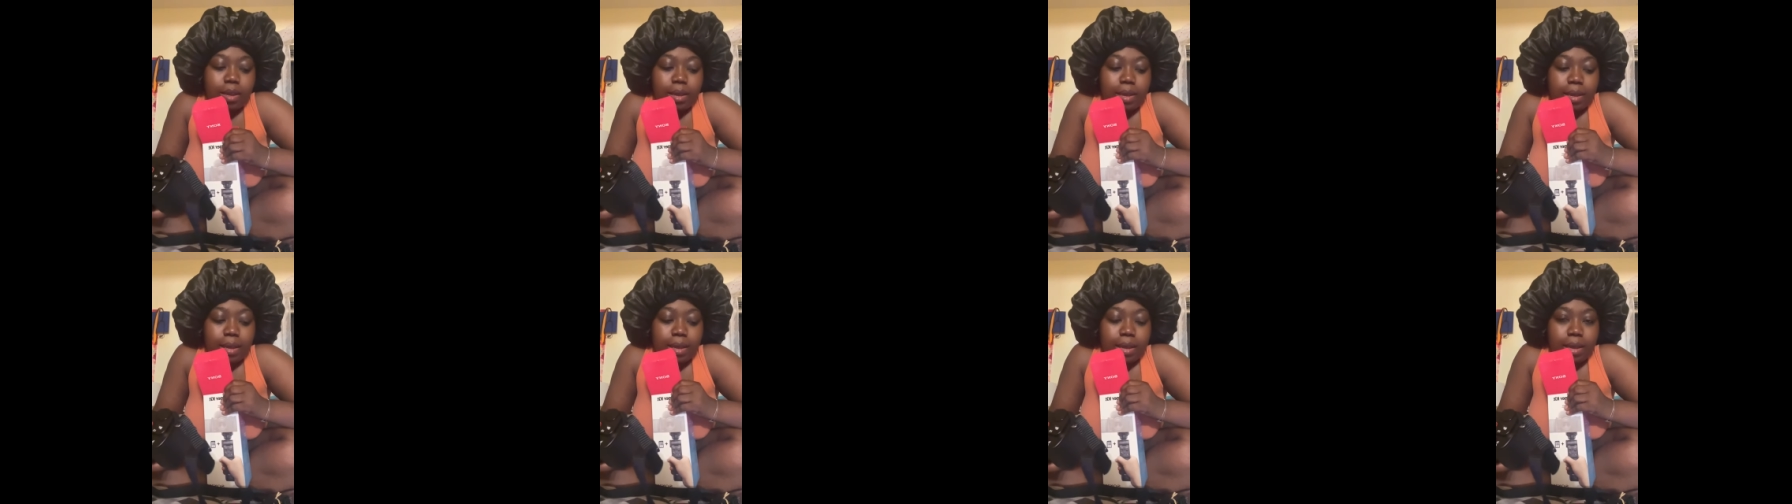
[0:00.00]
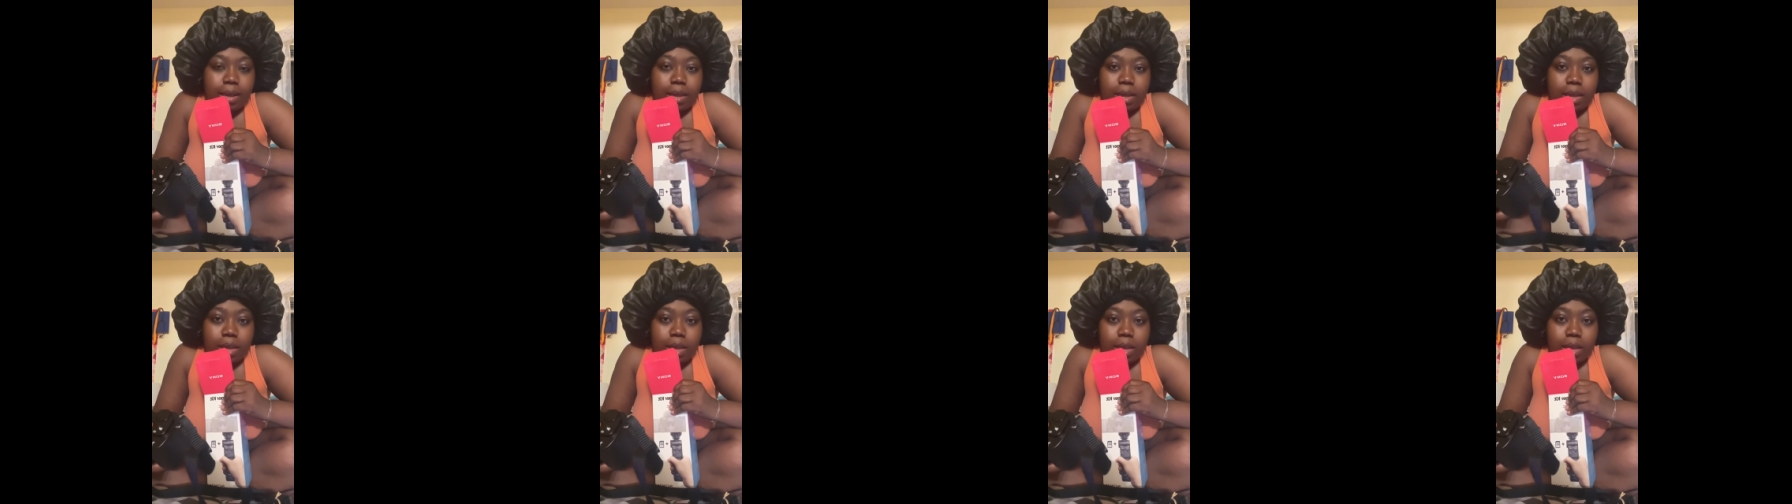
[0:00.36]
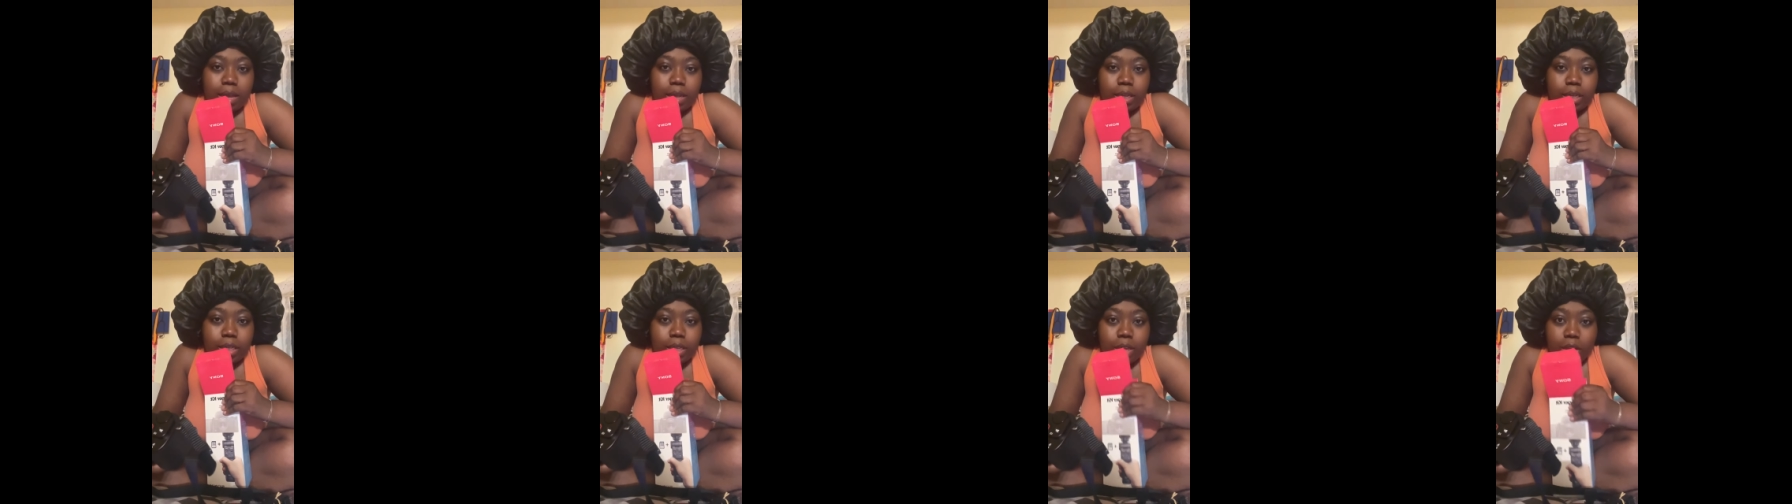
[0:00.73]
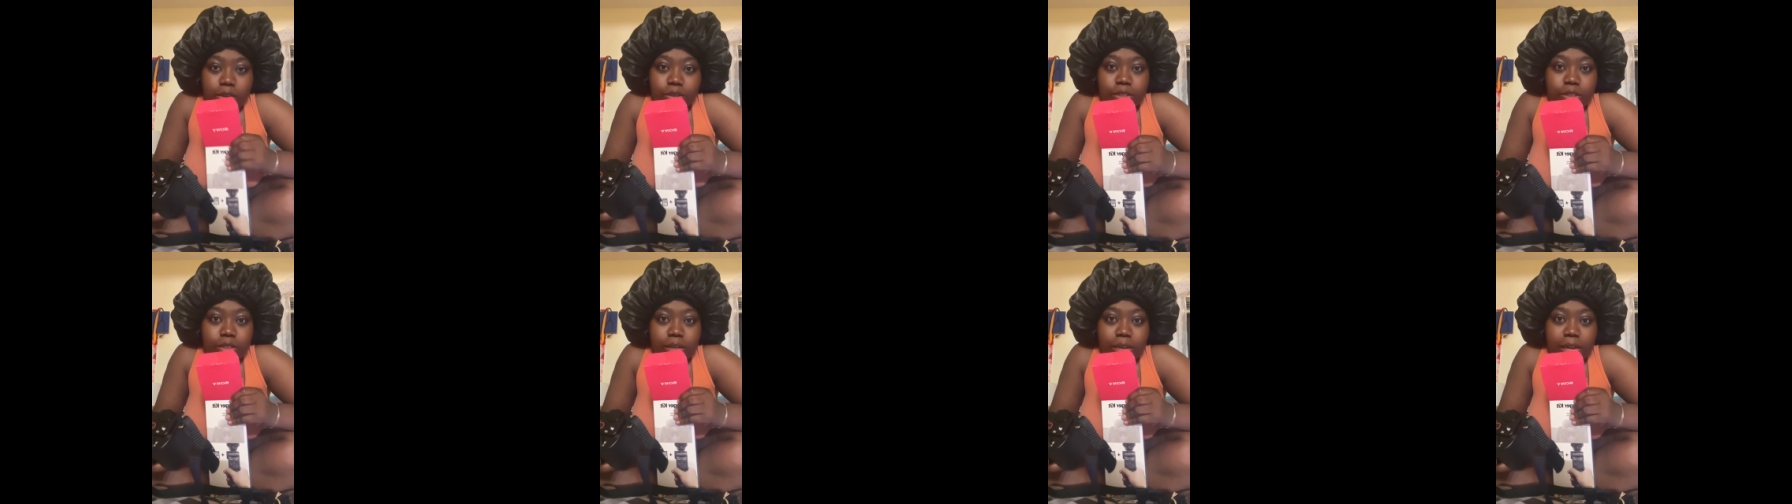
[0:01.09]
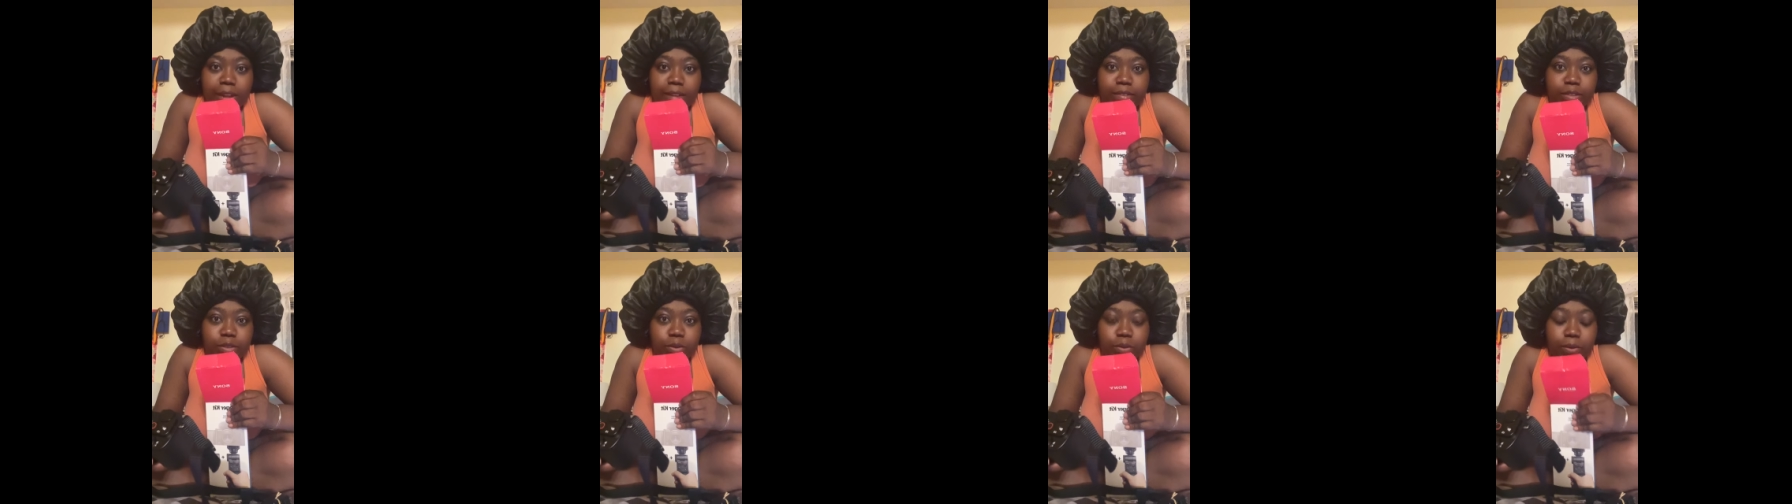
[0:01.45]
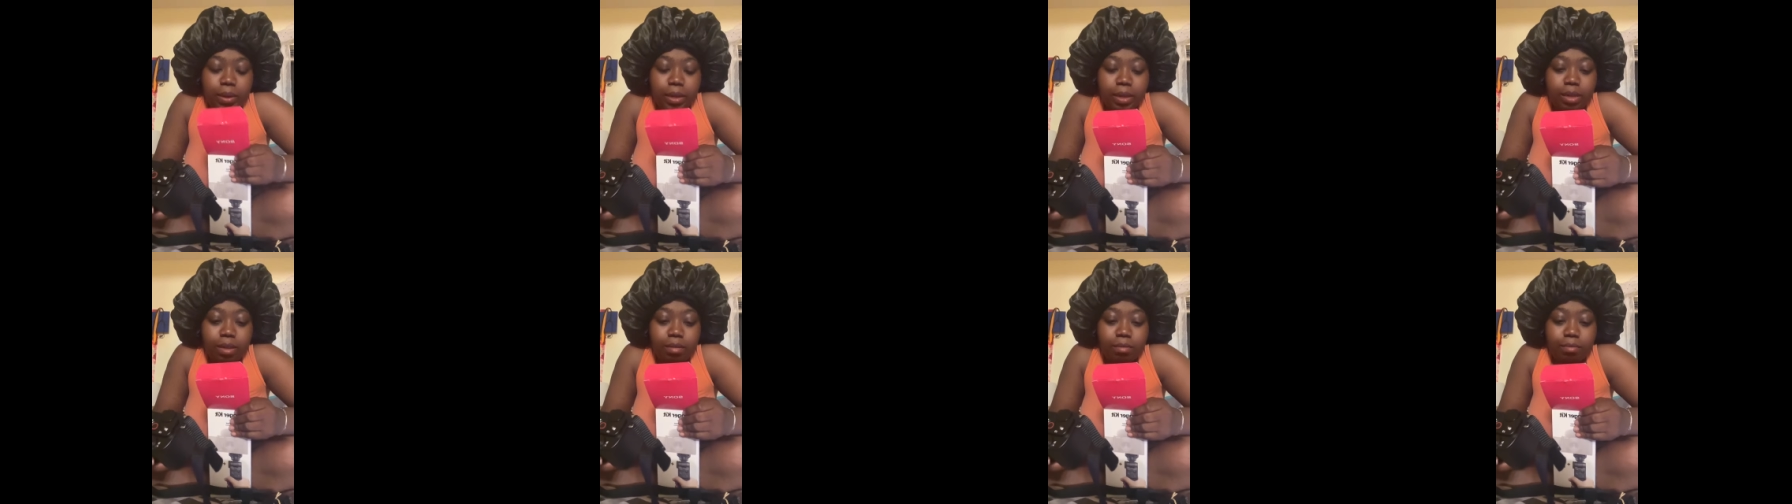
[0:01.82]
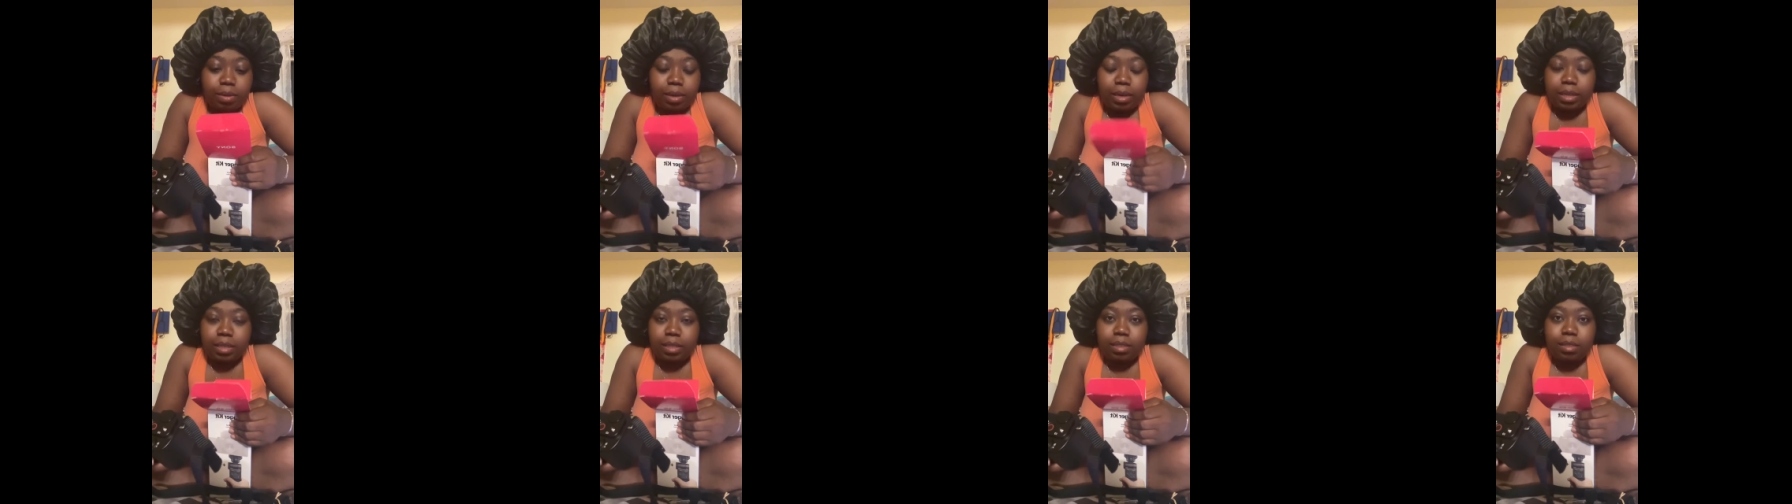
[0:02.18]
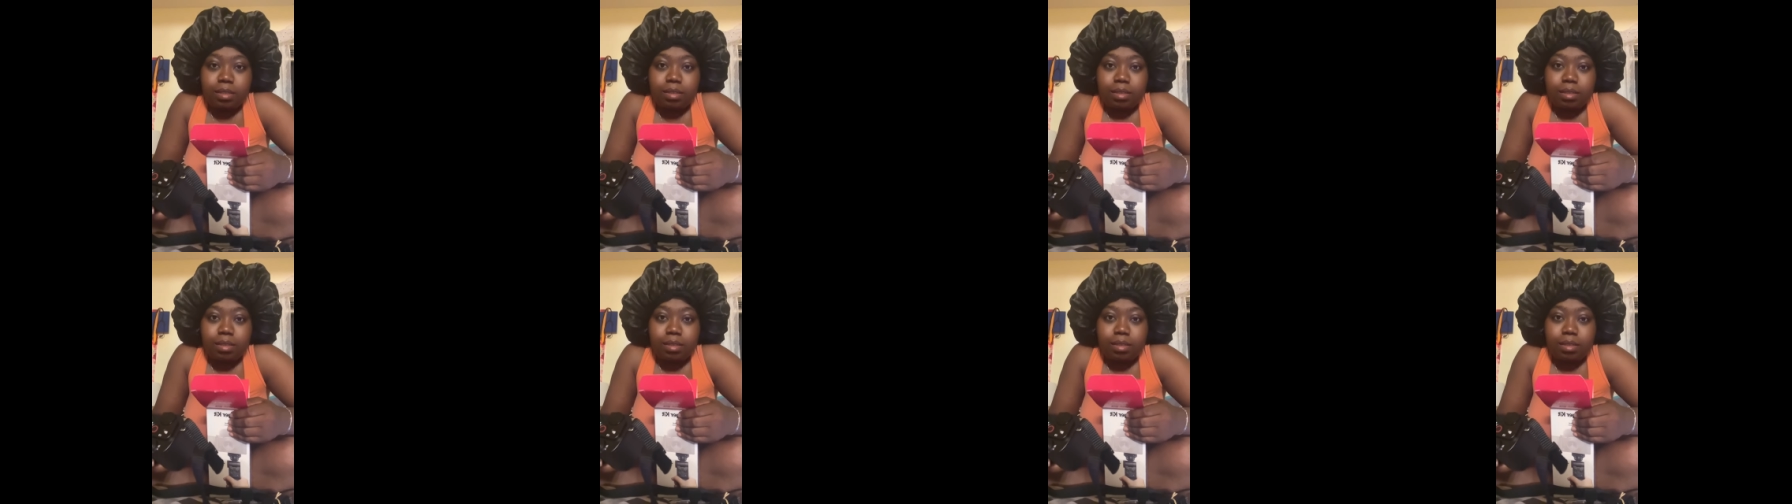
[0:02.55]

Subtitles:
because like I said, I'm just gonna be reading the instructions,